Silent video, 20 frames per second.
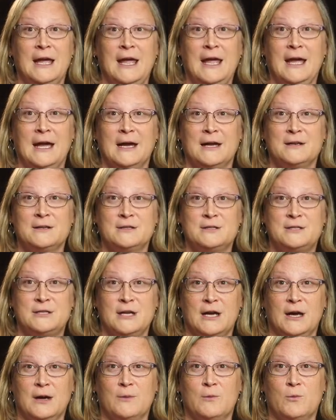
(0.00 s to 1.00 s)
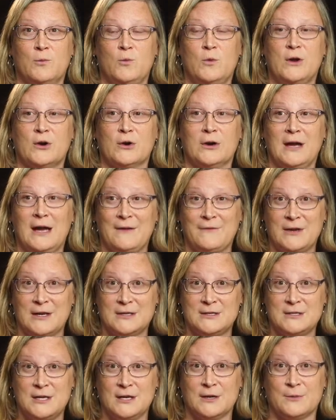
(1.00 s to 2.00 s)
And we are having a
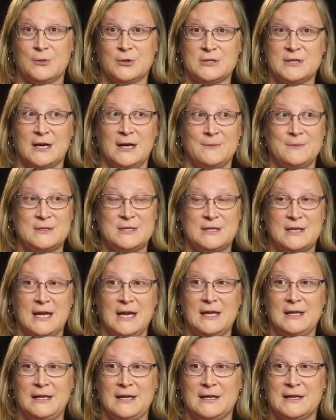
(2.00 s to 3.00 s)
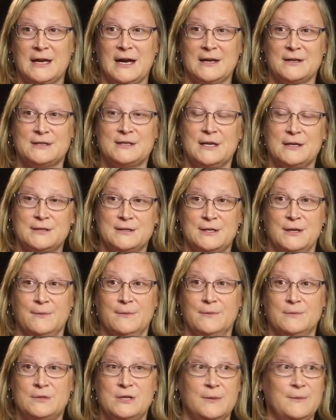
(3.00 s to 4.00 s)
terrible time scaling that
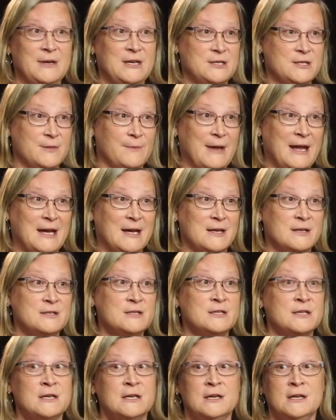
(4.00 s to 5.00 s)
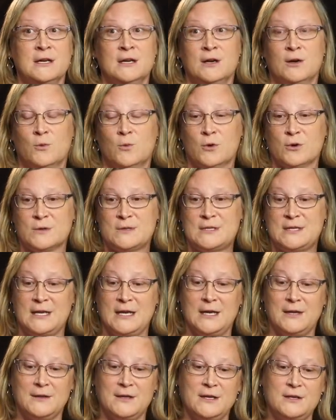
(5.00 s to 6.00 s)
system to meet demand. We're
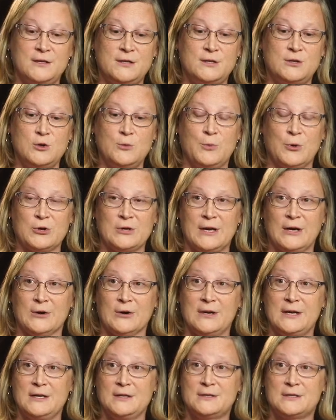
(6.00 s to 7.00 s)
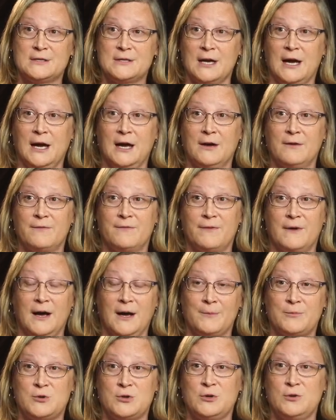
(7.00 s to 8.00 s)
seeing these super dairies of
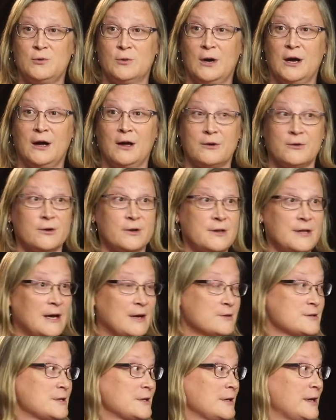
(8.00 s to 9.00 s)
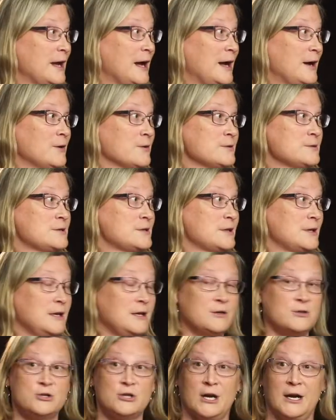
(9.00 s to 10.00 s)
up to 100,000 cows
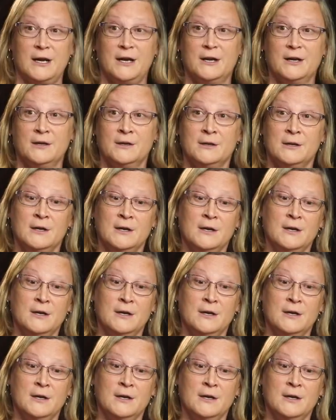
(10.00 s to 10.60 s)
in China.